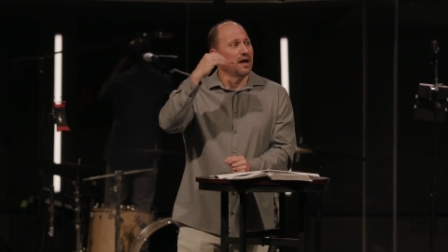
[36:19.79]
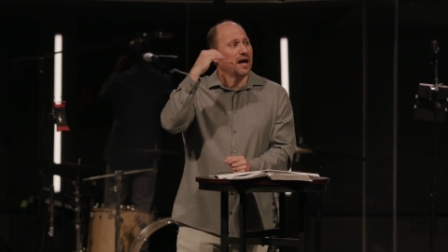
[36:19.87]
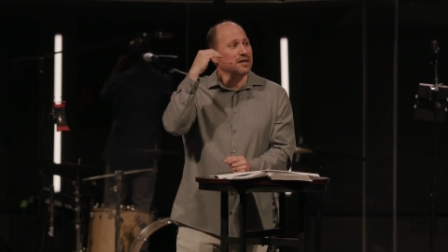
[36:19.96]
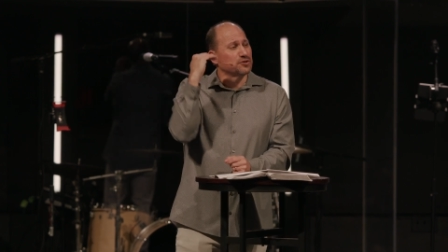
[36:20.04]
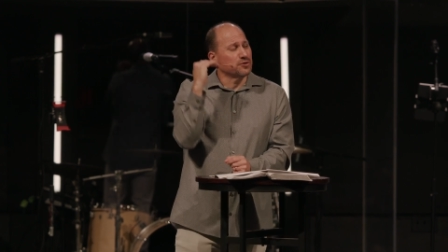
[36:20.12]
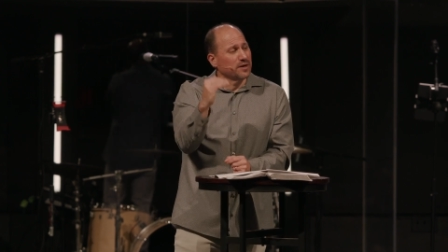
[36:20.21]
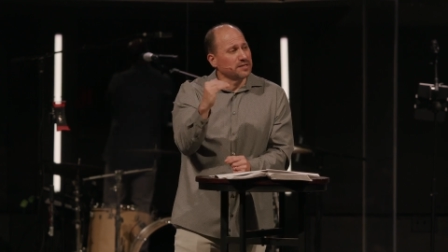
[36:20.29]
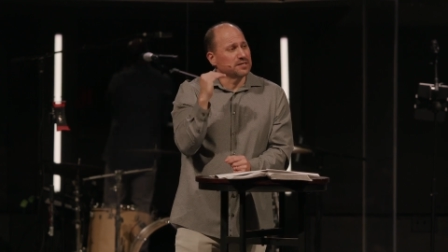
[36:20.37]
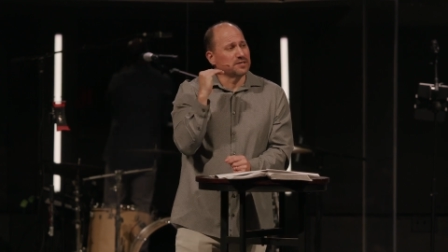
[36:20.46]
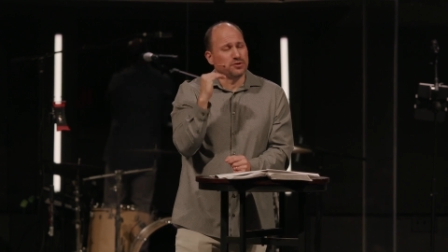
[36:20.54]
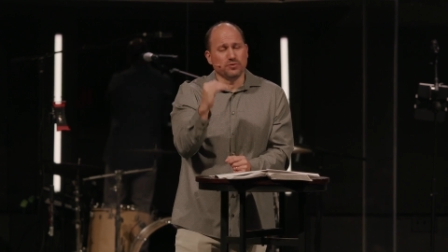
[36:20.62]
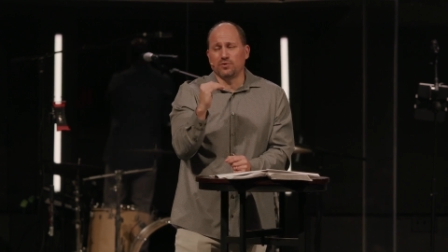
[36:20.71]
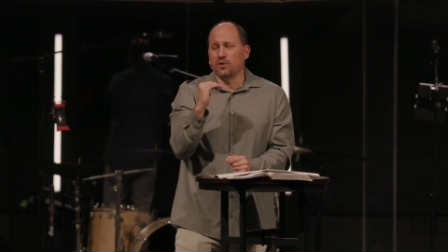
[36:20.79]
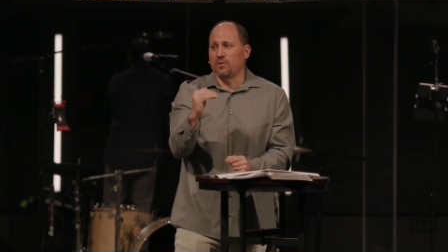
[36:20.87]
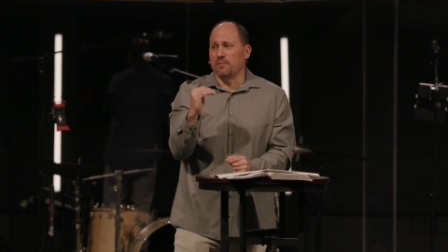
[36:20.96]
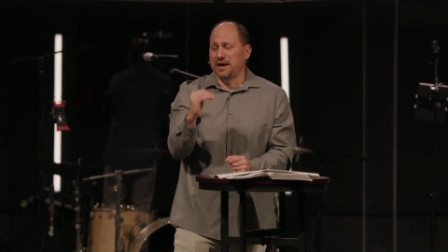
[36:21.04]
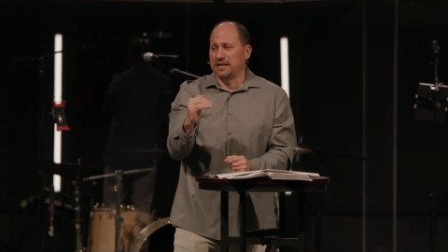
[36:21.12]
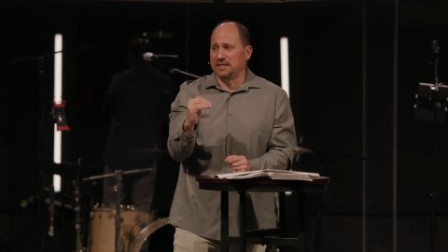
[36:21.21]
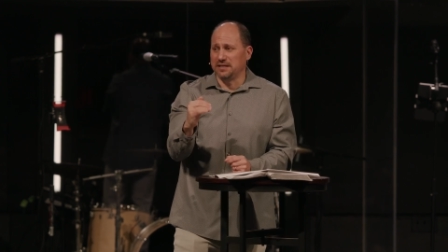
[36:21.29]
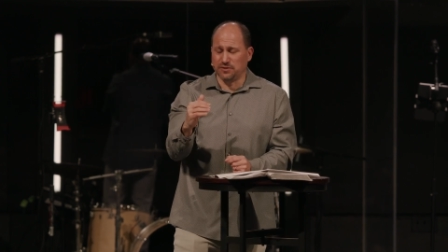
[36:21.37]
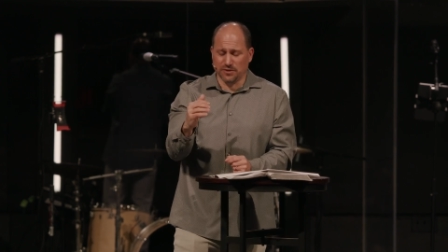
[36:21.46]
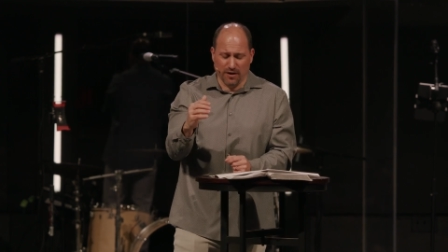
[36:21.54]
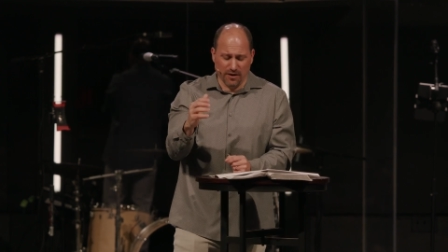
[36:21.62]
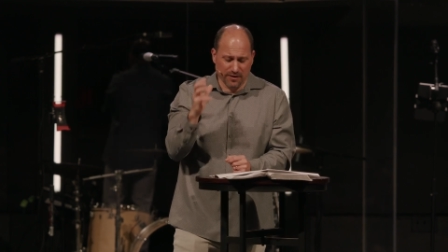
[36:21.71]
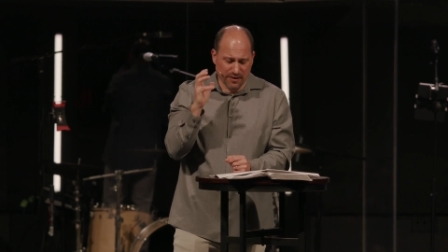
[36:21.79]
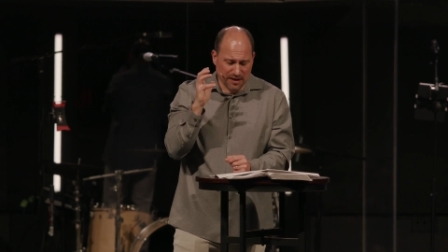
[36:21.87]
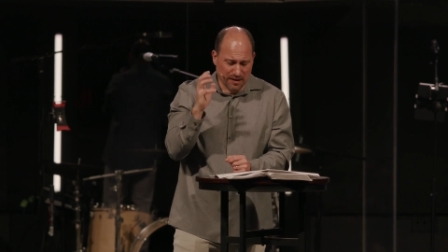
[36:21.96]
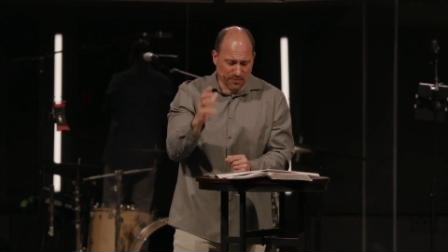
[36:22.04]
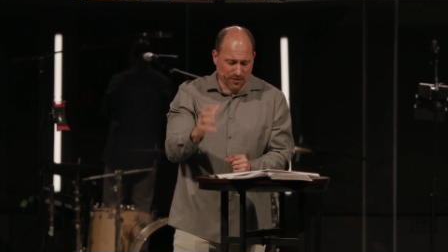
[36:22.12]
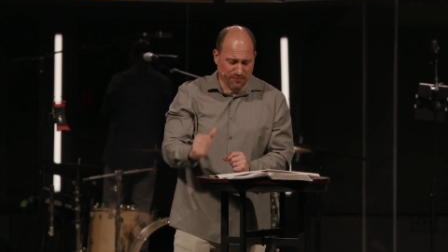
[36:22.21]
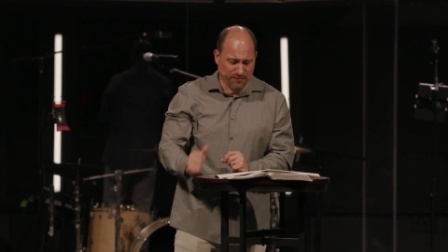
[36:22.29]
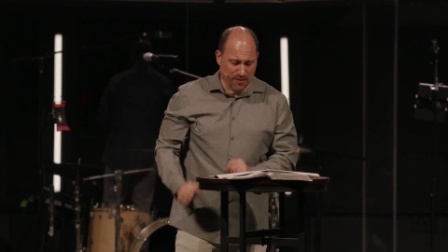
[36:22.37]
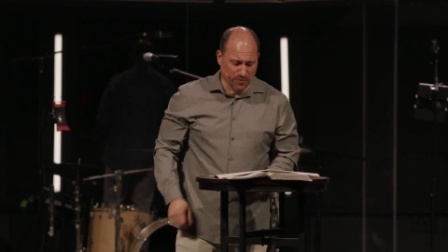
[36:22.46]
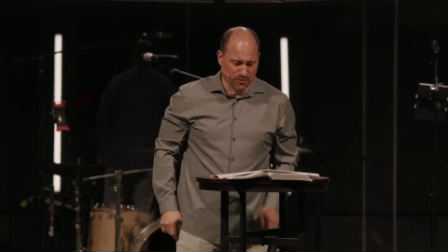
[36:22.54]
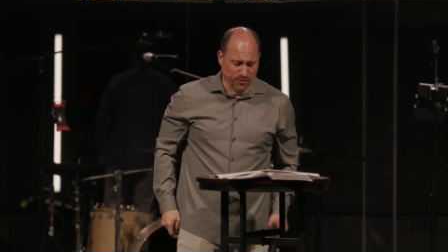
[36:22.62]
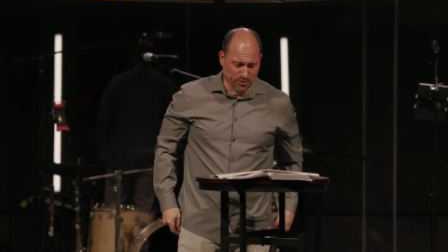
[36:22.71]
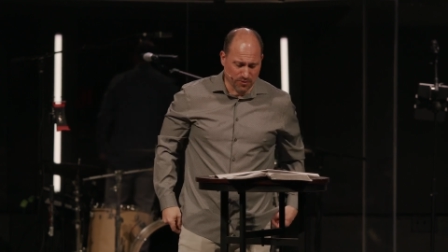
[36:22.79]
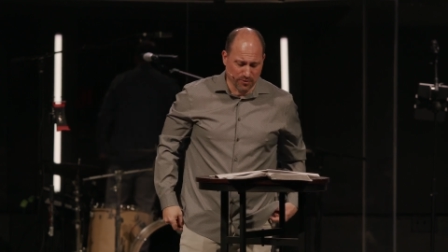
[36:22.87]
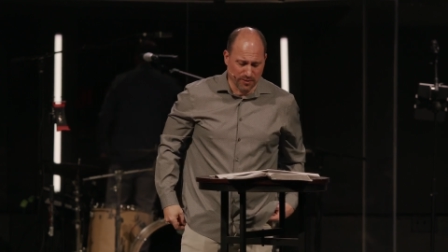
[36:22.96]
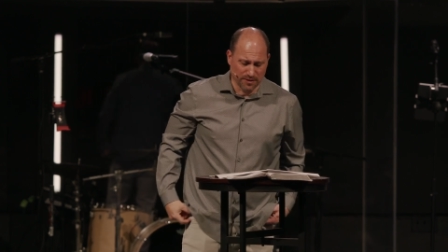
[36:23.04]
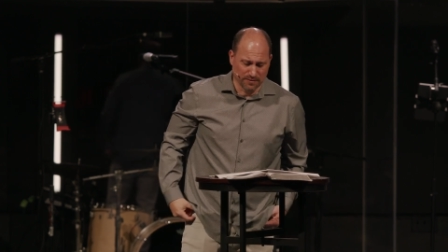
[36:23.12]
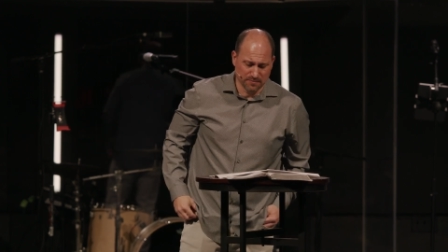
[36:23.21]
I trust that you know what my needs are. I'm going to follow you through it.